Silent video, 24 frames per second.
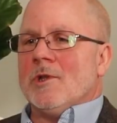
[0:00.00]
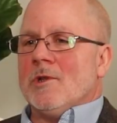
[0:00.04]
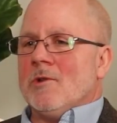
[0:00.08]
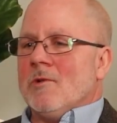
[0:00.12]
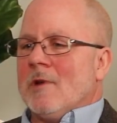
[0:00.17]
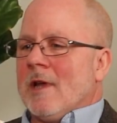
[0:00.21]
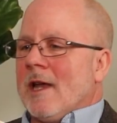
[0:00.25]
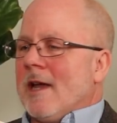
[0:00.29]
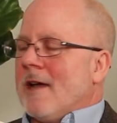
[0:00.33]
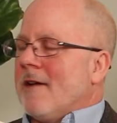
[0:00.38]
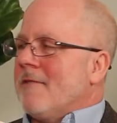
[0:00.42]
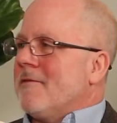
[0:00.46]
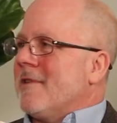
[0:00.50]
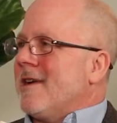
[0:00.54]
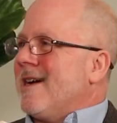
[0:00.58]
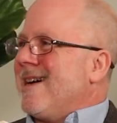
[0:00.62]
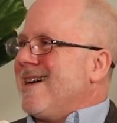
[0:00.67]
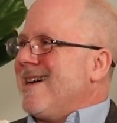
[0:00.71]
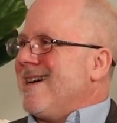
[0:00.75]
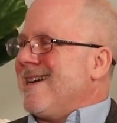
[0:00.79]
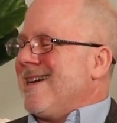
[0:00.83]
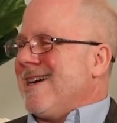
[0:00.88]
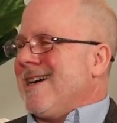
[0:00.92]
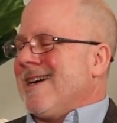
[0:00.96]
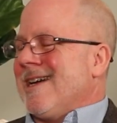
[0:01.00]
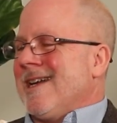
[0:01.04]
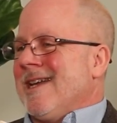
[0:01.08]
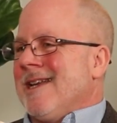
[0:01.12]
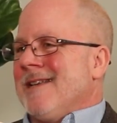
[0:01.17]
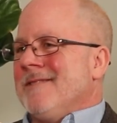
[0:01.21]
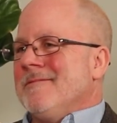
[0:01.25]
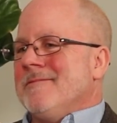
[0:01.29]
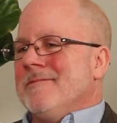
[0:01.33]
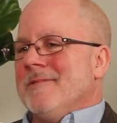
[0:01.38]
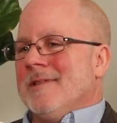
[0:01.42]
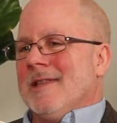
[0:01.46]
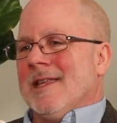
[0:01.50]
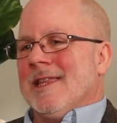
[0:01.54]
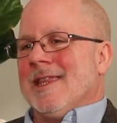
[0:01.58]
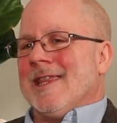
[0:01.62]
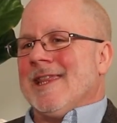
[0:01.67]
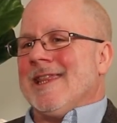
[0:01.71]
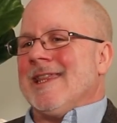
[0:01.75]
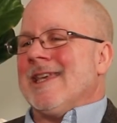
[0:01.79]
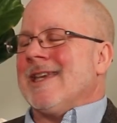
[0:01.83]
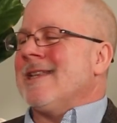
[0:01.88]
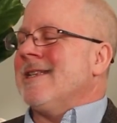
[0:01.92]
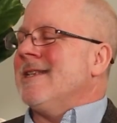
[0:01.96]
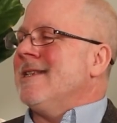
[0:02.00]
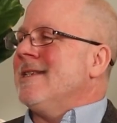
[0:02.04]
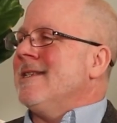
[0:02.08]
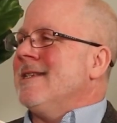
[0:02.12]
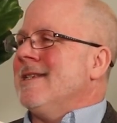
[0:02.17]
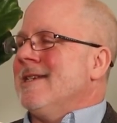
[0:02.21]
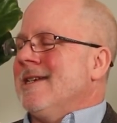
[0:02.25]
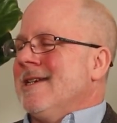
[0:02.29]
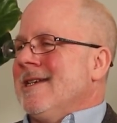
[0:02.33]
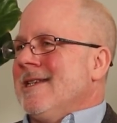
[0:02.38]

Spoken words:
do have a thin,